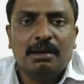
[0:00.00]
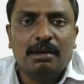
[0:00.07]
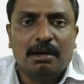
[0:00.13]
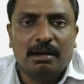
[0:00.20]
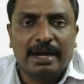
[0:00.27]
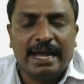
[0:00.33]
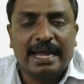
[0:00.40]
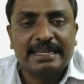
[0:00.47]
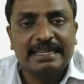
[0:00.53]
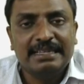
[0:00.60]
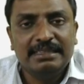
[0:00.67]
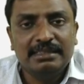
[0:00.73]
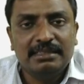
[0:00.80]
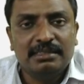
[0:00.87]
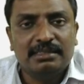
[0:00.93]

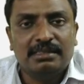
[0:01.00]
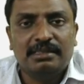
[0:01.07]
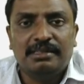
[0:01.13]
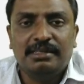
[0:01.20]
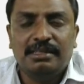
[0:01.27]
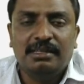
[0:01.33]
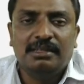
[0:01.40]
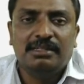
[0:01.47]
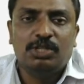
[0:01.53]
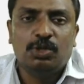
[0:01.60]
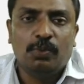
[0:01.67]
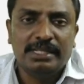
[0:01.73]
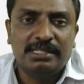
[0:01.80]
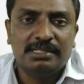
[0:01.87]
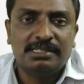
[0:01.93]
Hacking the
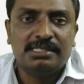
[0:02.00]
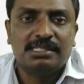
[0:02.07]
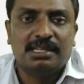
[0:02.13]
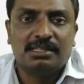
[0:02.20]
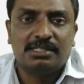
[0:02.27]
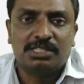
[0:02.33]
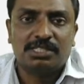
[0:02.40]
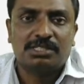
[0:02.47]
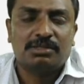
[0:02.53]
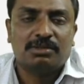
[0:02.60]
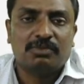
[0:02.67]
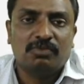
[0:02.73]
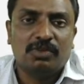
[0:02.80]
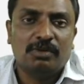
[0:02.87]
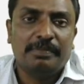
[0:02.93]
devices
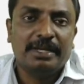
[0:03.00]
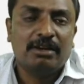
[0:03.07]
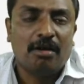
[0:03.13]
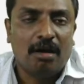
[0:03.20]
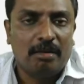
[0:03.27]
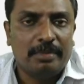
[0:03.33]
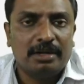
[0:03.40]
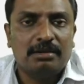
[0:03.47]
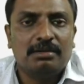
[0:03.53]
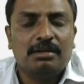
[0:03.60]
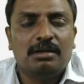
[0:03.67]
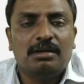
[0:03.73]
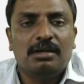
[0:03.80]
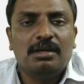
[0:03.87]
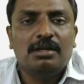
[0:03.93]
will be common.
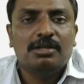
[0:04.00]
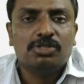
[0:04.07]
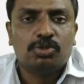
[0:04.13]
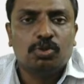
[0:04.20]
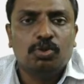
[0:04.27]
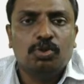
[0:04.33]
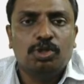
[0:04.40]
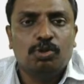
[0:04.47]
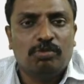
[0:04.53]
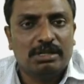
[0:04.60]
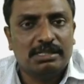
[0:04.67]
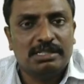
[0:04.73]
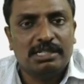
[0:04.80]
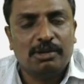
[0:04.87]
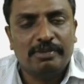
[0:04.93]
So your
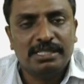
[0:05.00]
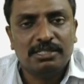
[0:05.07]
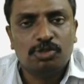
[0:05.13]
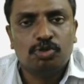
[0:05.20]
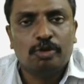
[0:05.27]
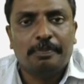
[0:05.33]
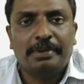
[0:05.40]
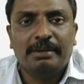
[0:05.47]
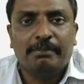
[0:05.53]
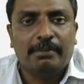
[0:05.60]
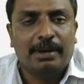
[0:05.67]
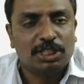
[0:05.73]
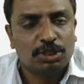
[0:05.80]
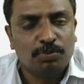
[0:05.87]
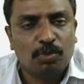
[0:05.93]
devices should be
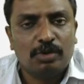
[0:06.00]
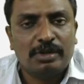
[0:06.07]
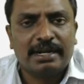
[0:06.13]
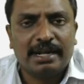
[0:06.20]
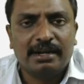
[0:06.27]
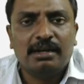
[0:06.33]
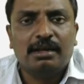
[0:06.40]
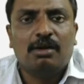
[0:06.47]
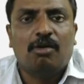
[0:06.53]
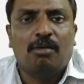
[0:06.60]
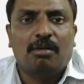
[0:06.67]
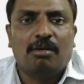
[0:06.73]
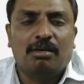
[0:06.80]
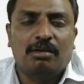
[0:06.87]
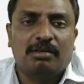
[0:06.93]
much more rugged,
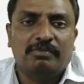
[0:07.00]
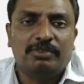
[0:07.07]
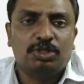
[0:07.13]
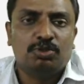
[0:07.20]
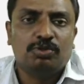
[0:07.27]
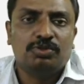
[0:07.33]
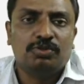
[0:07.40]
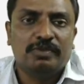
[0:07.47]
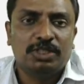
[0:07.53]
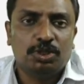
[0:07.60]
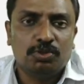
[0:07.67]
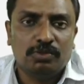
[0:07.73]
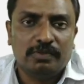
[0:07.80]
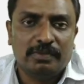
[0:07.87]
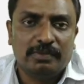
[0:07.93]

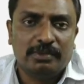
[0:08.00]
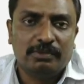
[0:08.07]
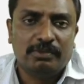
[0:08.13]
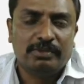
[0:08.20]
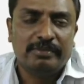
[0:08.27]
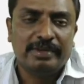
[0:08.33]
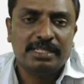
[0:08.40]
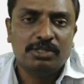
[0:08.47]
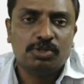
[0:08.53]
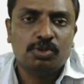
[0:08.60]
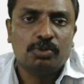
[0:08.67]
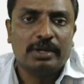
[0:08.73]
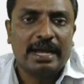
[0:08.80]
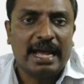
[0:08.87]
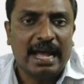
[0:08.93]
your devices
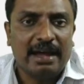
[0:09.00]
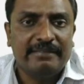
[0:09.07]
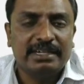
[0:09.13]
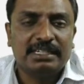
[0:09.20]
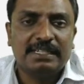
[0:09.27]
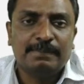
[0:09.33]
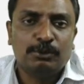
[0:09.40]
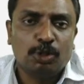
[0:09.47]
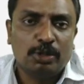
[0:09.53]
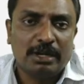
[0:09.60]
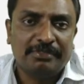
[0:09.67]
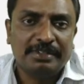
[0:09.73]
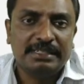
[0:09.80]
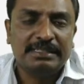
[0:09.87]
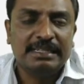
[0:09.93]
should have a
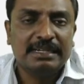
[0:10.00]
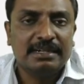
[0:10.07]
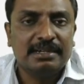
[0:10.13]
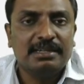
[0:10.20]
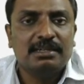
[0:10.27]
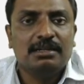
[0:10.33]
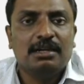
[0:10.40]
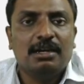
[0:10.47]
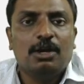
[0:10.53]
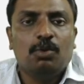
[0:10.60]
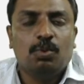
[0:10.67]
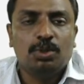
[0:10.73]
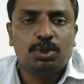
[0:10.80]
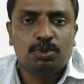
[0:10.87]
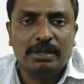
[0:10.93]
cryptographic technique
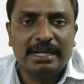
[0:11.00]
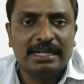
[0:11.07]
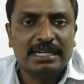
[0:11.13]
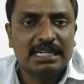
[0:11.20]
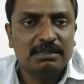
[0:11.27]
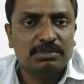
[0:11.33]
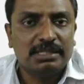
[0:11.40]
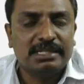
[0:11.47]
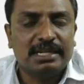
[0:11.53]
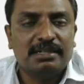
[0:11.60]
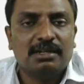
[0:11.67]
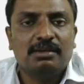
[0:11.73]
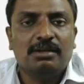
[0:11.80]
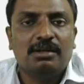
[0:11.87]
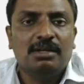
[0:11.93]
which will encrypt the
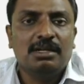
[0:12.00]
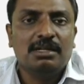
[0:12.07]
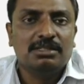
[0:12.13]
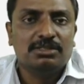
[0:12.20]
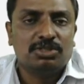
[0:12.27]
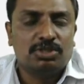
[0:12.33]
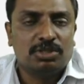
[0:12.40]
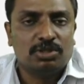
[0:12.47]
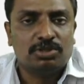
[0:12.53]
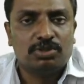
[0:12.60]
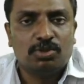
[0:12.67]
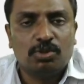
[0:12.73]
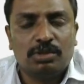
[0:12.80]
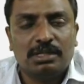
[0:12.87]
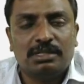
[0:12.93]
data, so
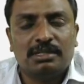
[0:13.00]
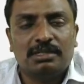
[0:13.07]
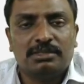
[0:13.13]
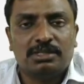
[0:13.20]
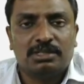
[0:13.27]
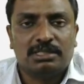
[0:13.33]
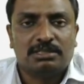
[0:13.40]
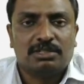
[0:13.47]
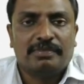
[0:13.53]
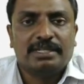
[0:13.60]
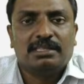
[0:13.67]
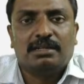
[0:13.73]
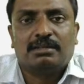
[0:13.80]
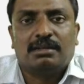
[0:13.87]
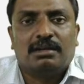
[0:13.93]
such a way
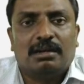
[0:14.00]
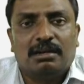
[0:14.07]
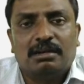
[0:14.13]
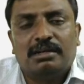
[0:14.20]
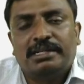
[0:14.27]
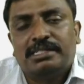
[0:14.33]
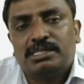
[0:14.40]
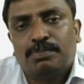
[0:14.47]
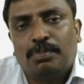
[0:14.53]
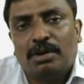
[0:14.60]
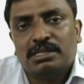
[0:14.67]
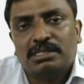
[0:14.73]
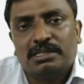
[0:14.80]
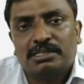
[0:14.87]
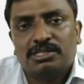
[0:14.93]
that
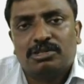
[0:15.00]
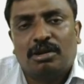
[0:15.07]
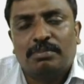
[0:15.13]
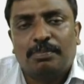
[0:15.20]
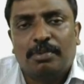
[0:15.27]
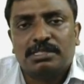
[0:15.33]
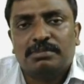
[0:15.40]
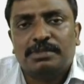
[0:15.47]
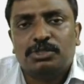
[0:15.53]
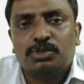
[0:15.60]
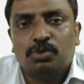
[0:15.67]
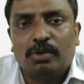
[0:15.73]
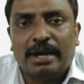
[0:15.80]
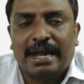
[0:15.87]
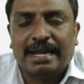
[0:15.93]
it's not possible
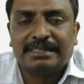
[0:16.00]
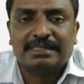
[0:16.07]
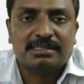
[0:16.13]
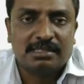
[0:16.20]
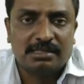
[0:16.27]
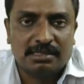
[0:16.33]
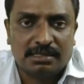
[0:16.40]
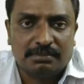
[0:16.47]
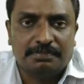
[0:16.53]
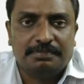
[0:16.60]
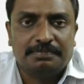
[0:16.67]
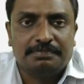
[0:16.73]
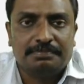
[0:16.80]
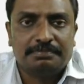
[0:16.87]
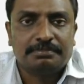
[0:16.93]
to hack the system.
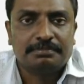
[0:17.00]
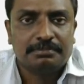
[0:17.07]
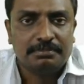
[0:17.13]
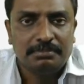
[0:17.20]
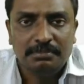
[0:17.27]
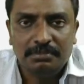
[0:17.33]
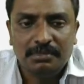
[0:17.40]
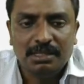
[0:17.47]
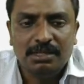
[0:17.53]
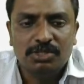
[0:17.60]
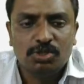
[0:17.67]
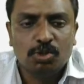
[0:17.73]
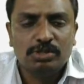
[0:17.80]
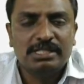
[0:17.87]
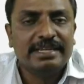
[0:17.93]

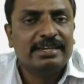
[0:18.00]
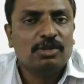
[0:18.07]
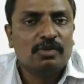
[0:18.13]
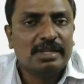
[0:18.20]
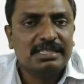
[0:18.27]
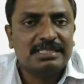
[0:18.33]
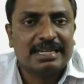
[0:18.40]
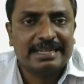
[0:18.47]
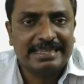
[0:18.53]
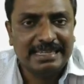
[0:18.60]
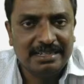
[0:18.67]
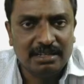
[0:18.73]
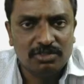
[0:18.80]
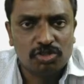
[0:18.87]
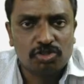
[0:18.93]
So security is a key
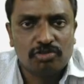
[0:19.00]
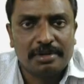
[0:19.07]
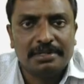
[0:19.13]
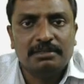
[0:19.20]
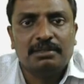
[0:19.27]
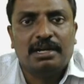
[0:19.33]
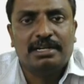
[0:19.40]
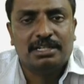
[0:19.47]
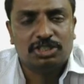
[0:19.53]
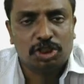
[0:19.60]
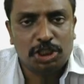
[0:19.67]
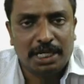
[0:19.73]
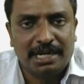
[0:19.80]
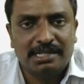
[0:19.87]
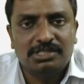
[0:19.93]
constraint and a
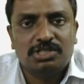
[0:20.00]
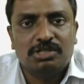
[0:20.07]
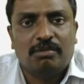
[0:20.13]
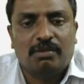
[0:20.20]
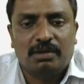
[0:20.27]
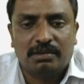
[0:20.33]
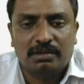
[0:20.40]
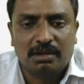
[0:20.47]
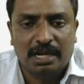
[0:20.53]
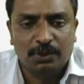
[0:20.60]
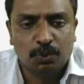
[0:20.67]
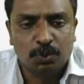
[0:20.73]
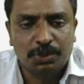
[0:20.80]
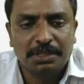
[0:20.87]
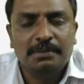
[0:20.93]
challenge on
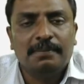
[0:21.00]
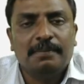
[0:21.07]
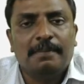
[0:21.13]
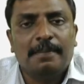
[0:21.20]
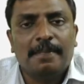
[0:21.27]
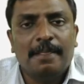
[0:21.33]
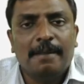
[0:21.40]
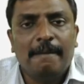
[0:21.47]
IoT.